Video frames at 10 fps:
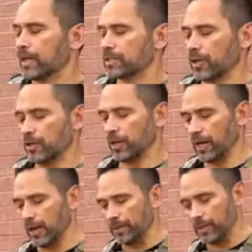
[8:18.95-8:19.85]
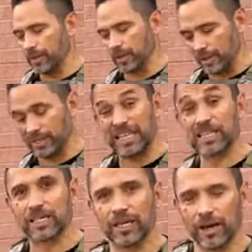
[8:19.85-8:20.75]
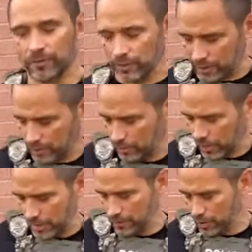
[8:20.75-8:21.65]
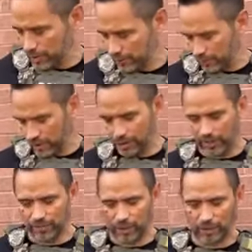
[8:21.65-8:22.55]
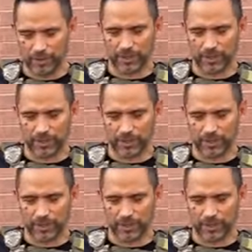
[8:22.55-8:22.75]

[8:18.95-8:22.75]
So um, I'm gonna take this kit off. We're just kind of using it for illustrative